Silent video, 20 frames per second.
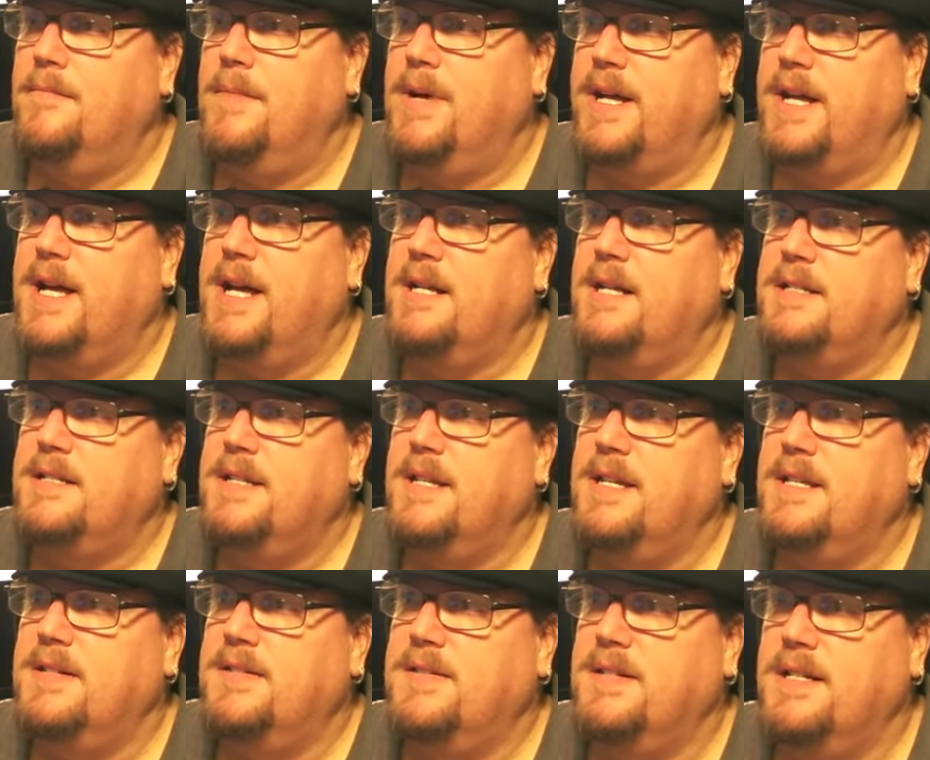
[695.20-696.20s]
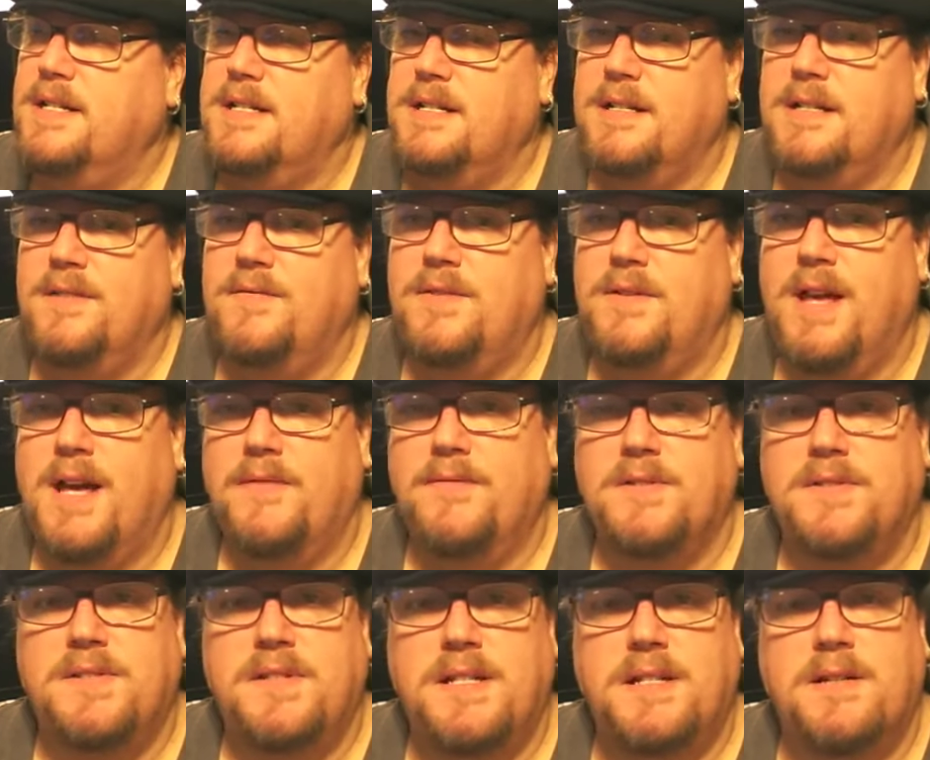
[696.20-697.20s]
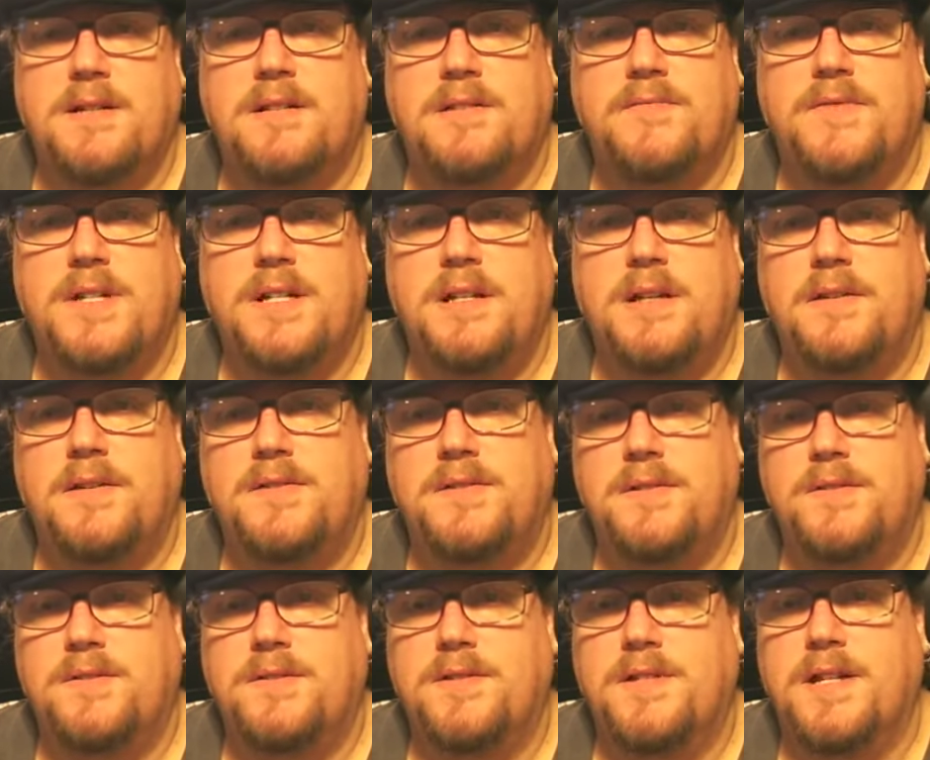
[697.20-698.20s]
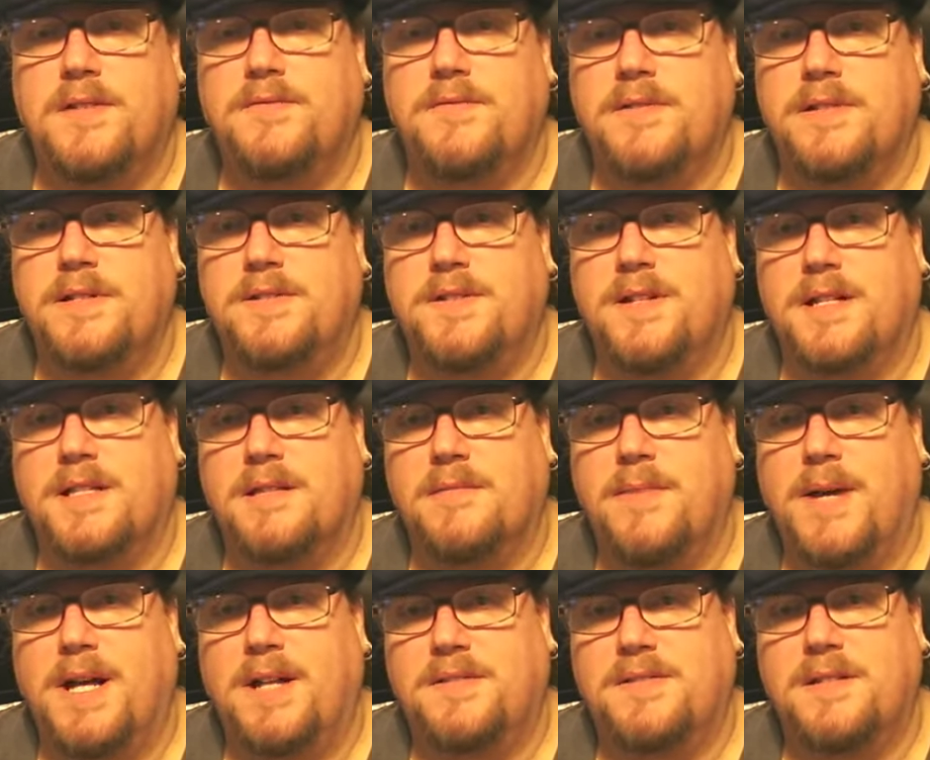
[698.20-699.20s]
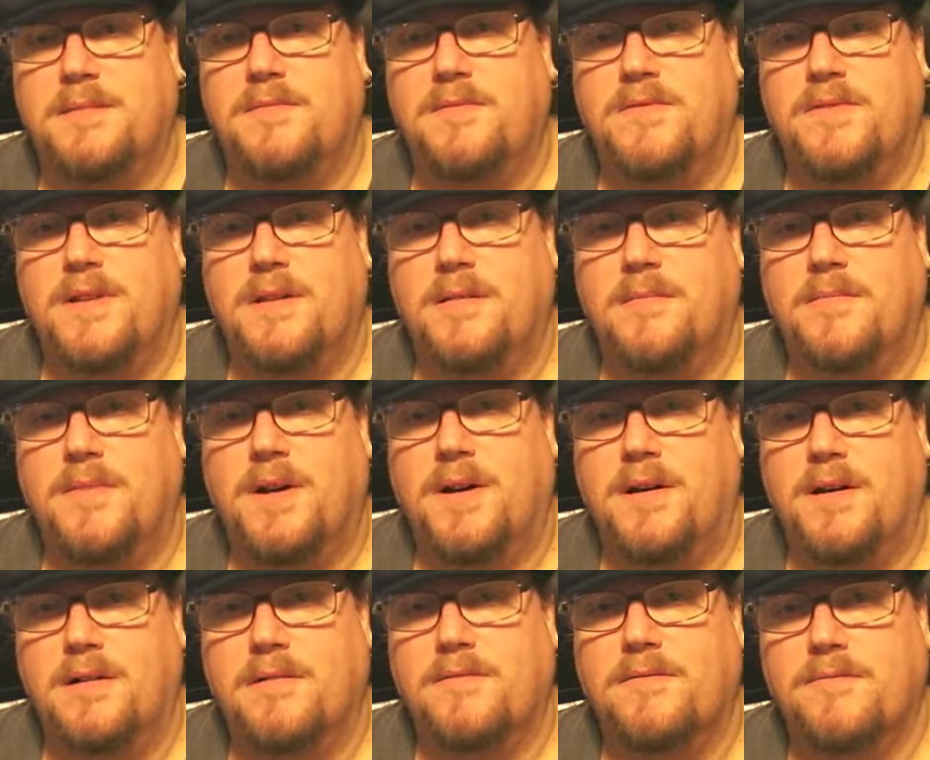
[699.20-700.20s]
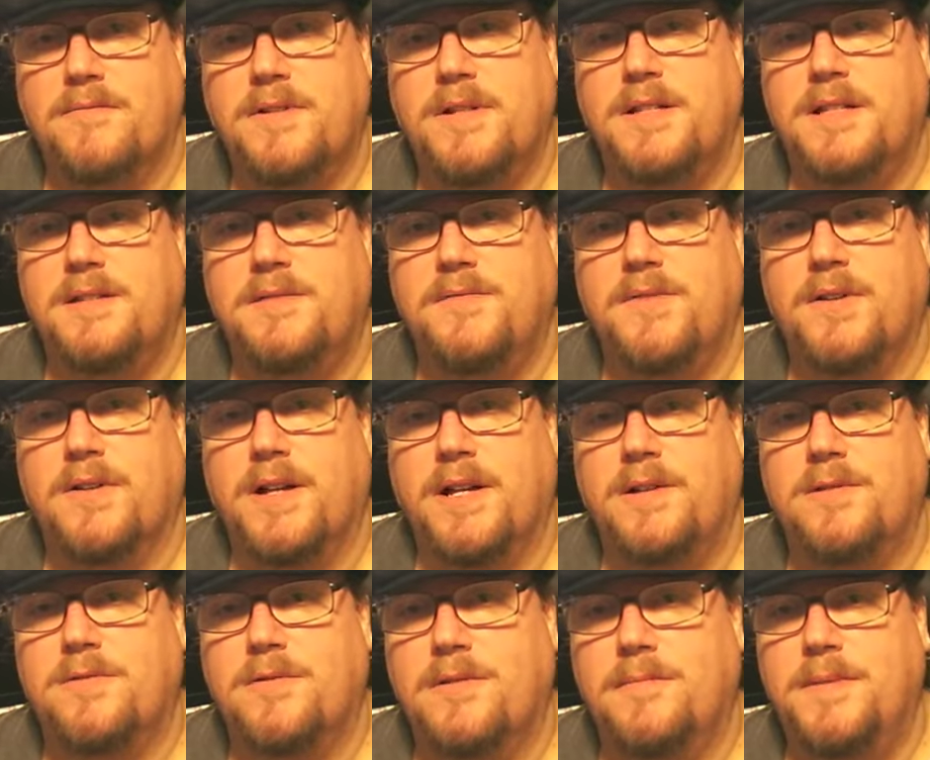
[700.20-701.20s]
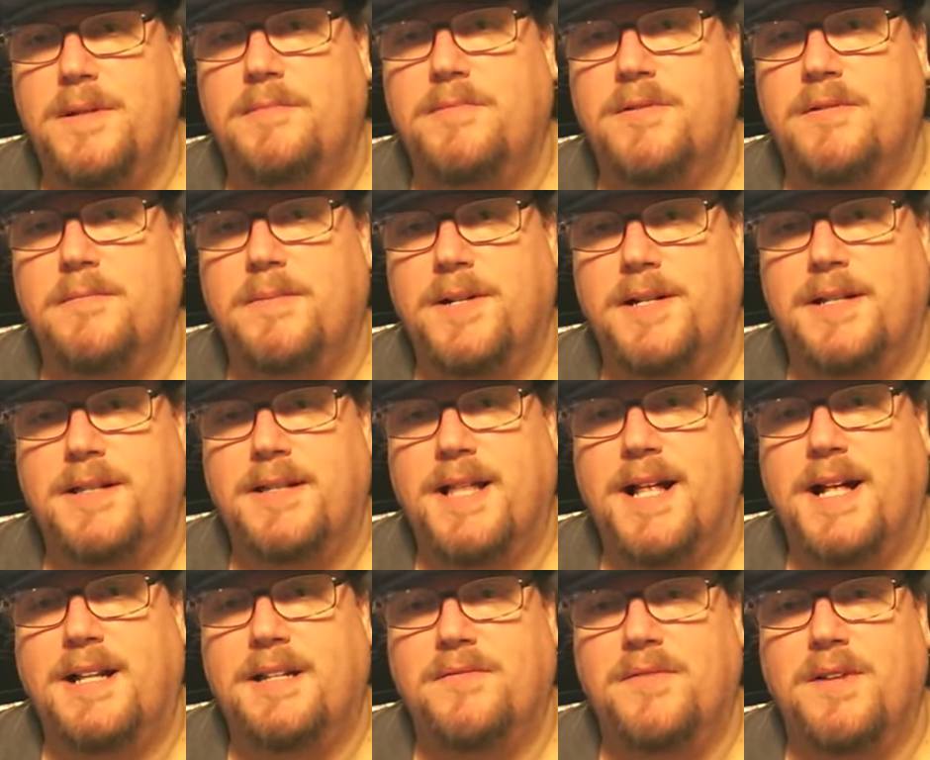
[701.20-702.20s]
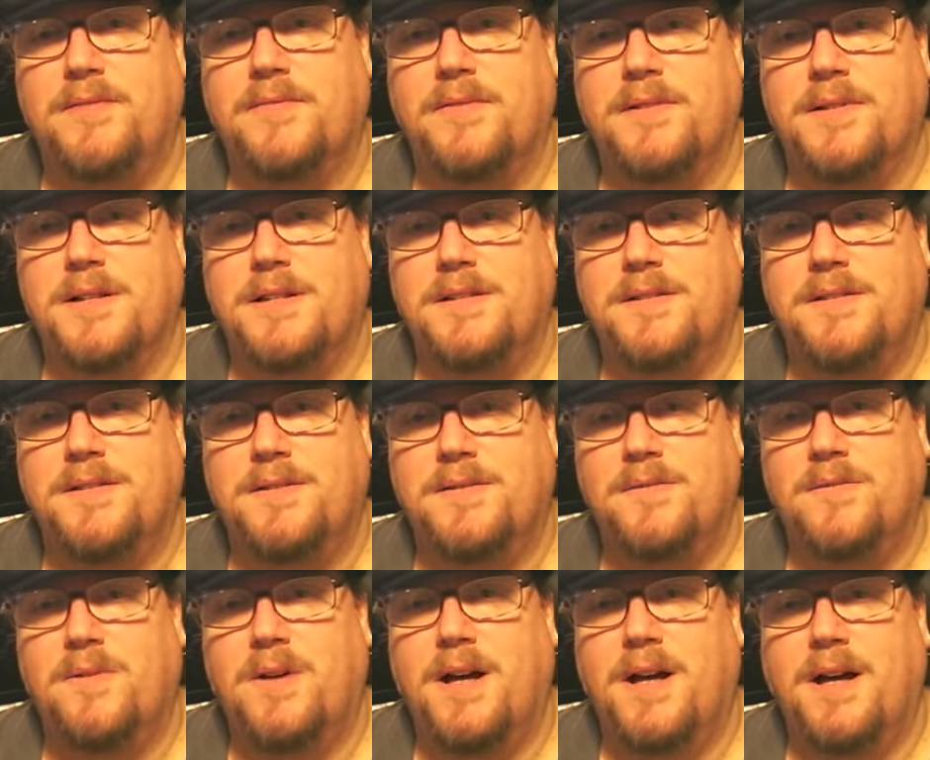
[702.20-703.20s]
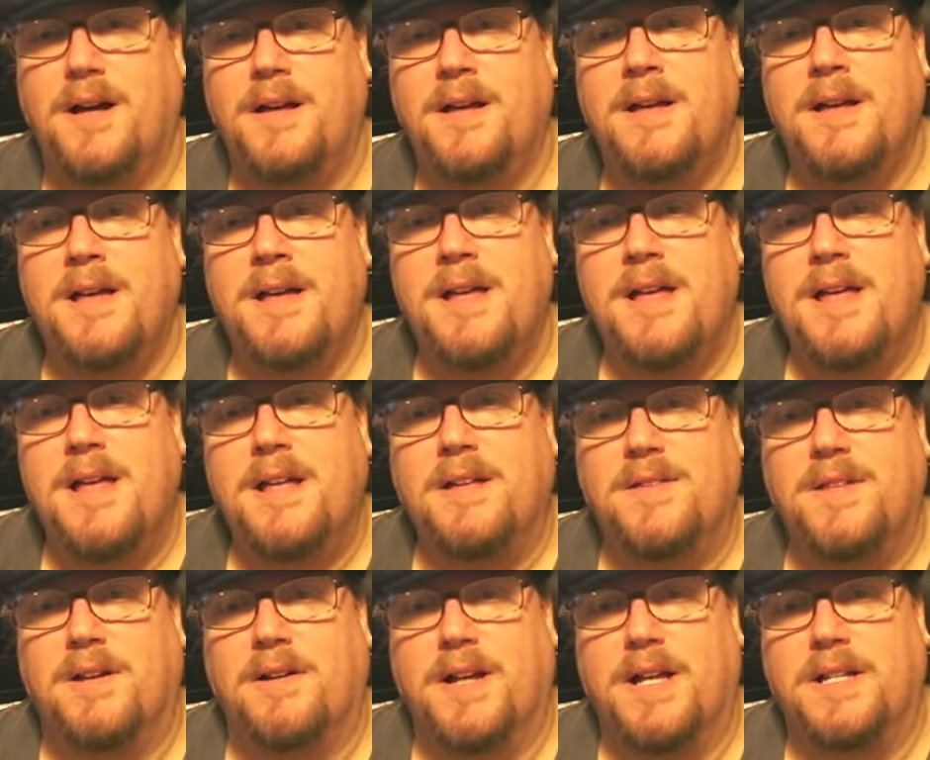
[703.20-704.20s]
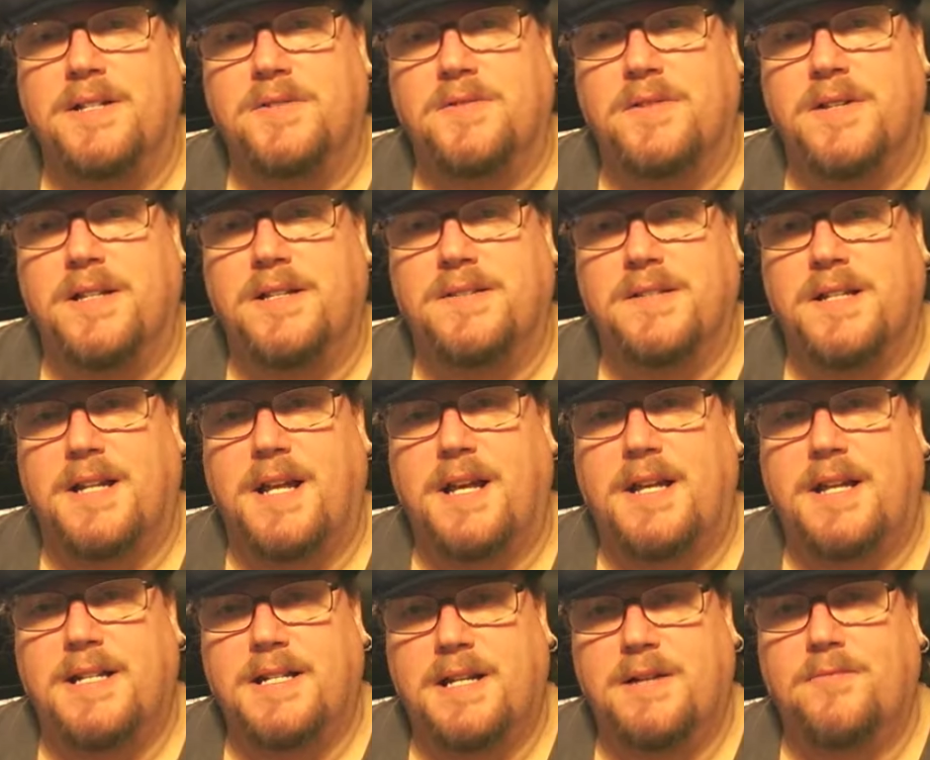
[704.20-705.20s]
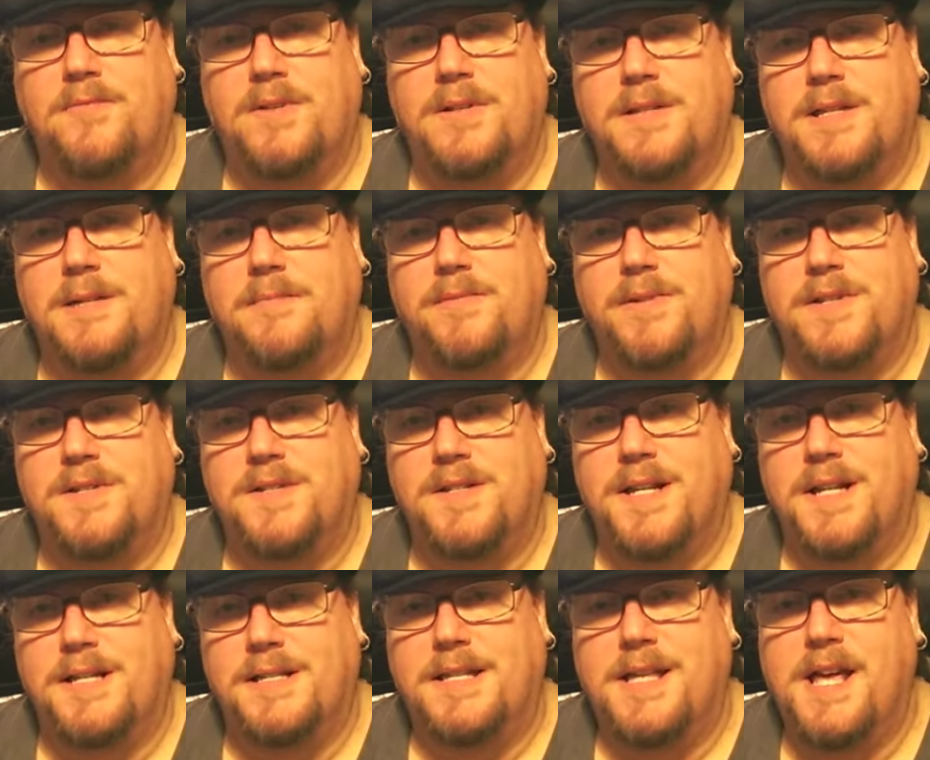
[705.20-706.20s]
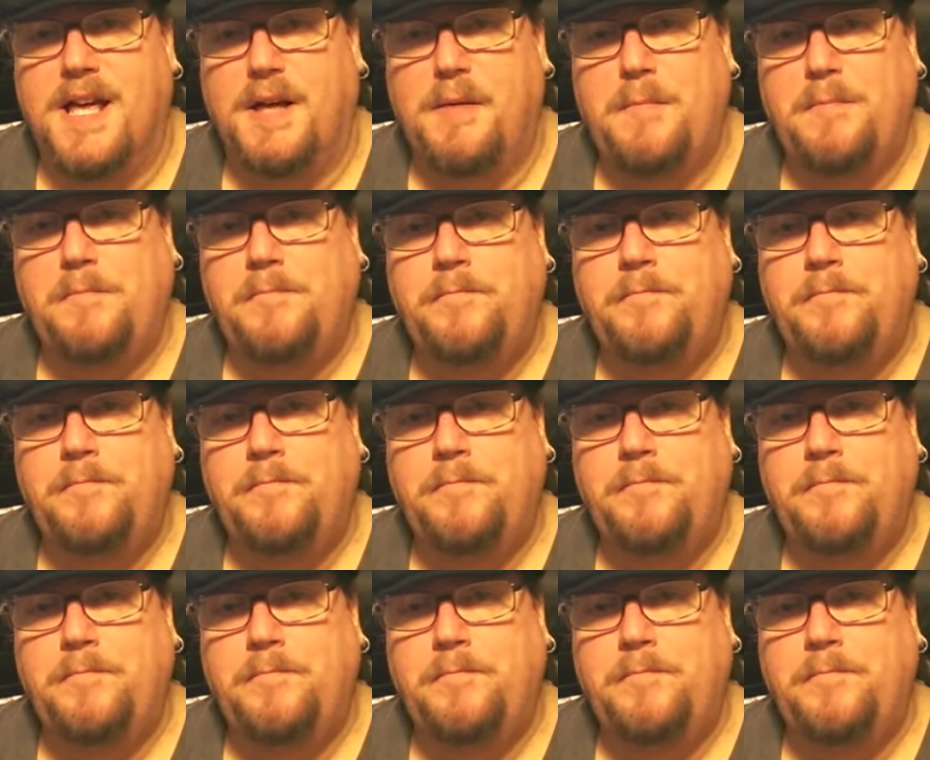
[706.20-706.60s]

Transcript: contest, and if you haven't seen all the videos, you should definitely check them out. Some of them are really very cool. People have put a lot of effort into their entries, and I really appreciate that.